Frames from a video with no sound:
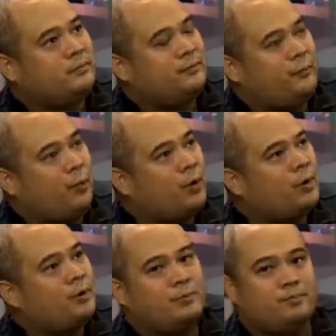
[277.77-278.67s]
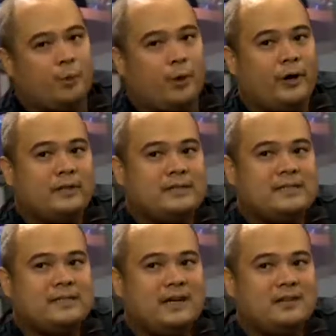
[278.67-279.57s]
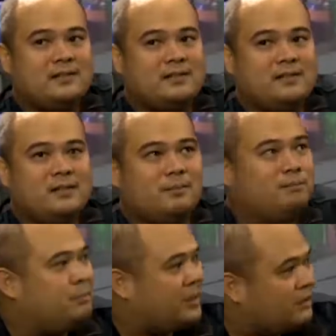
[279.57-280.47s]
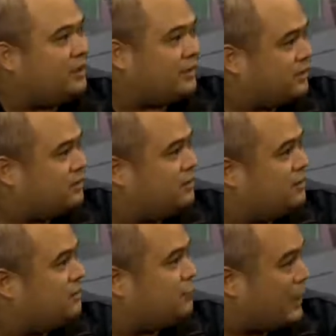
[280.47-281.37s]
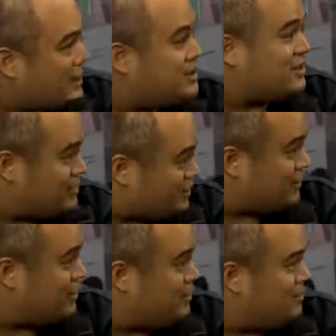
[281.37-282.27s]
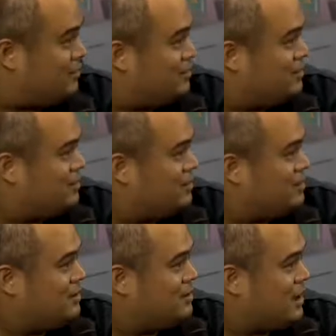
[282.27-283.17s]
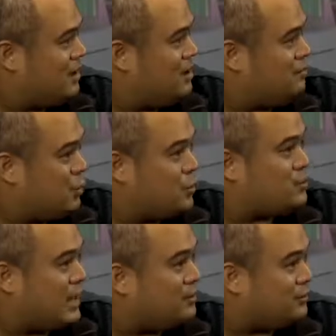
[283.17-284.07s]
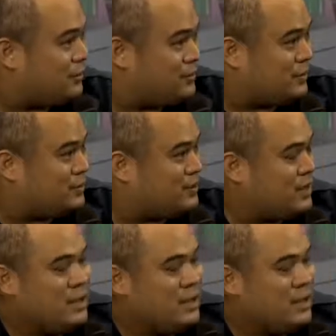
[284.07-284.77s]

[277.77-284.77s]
4.6 million registered motorcycle users.